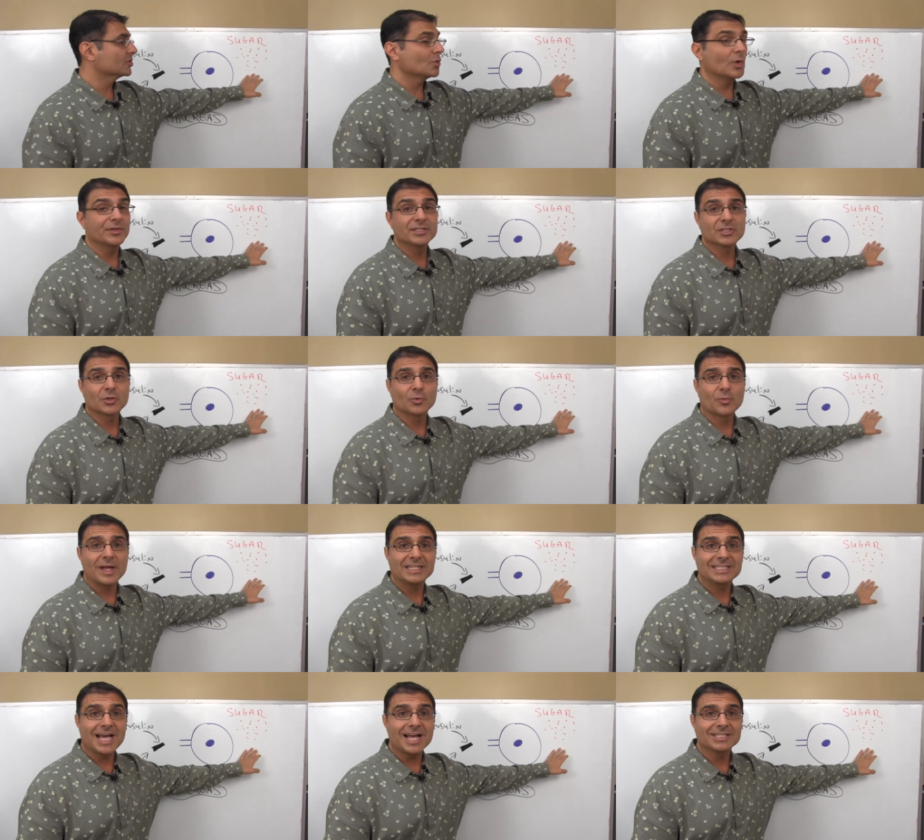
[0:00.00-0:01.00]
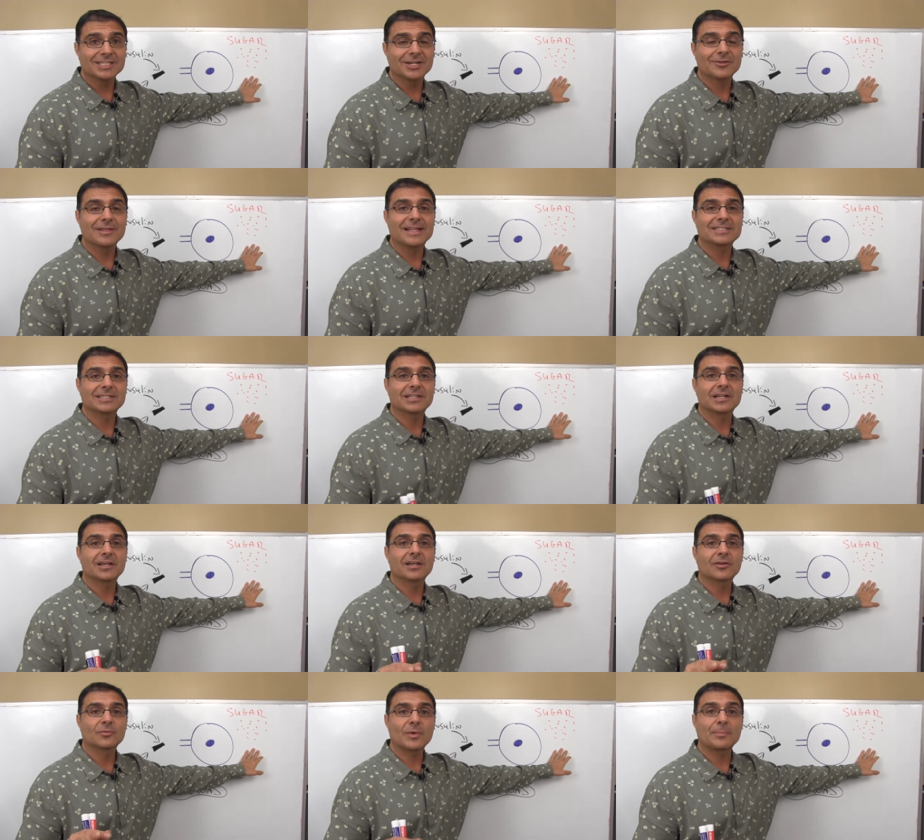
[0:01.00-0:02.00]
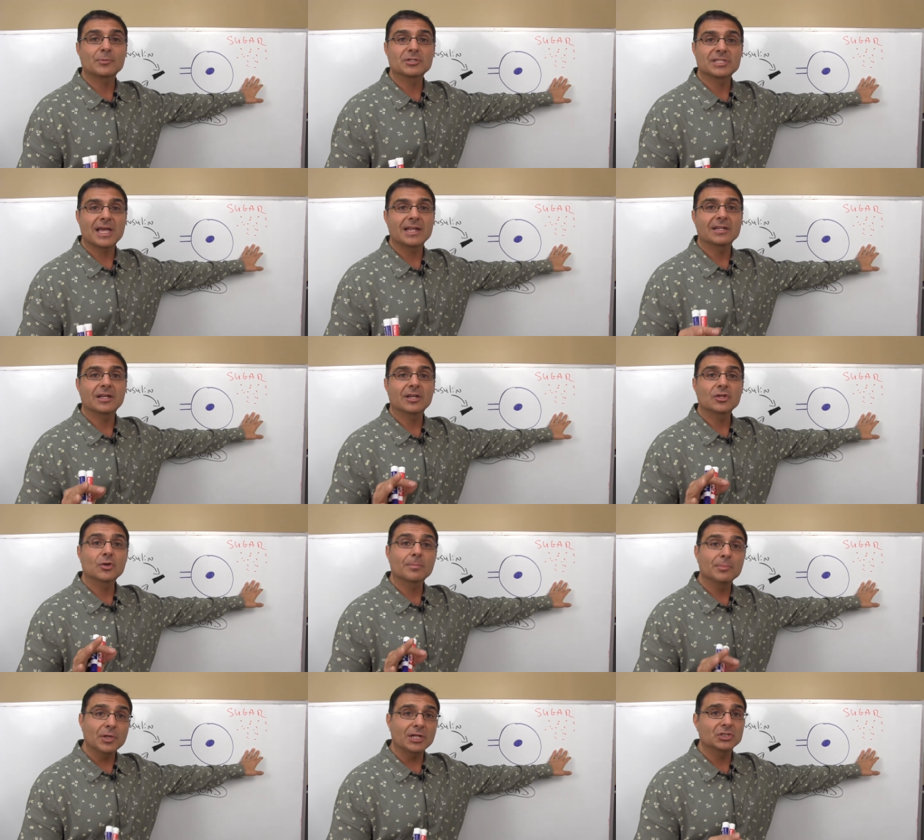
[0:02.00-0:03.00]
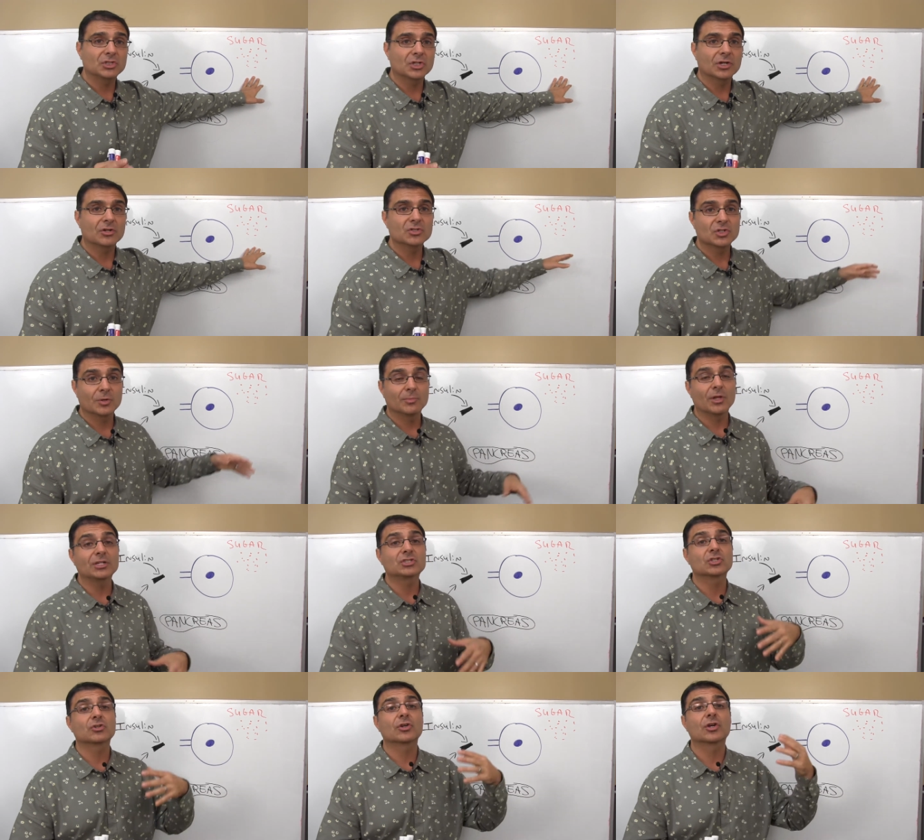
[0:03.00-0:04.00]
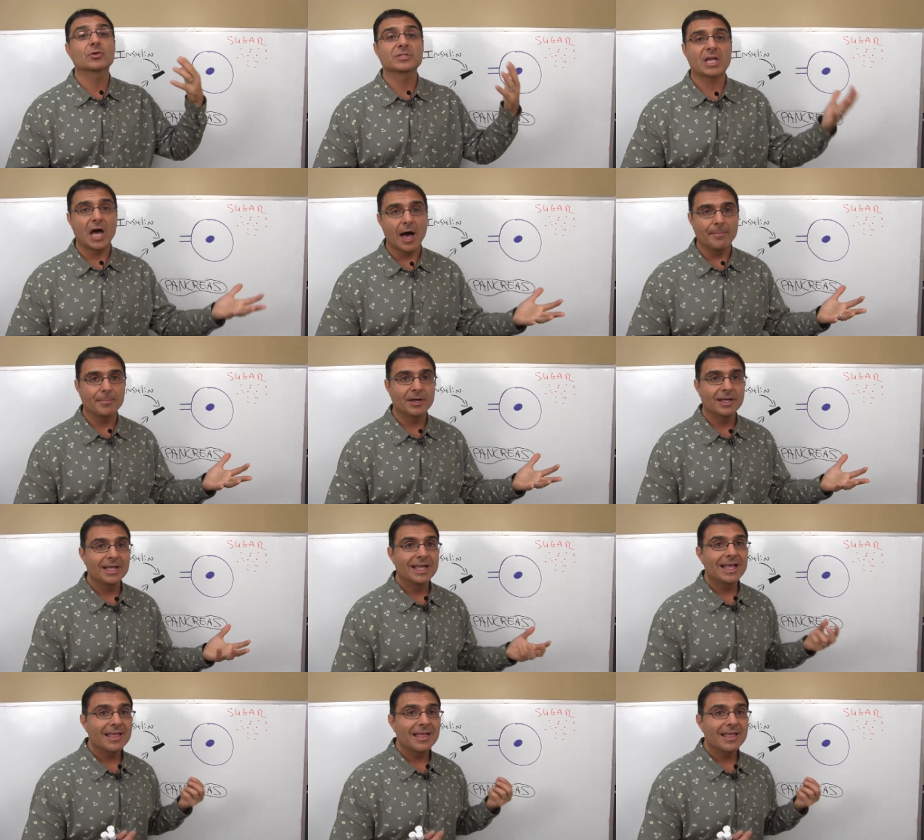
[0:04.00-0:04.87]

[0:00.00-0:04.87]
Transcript: So all these little red dots here, that's going to represent your blood sugar. So your blood sugar goes up.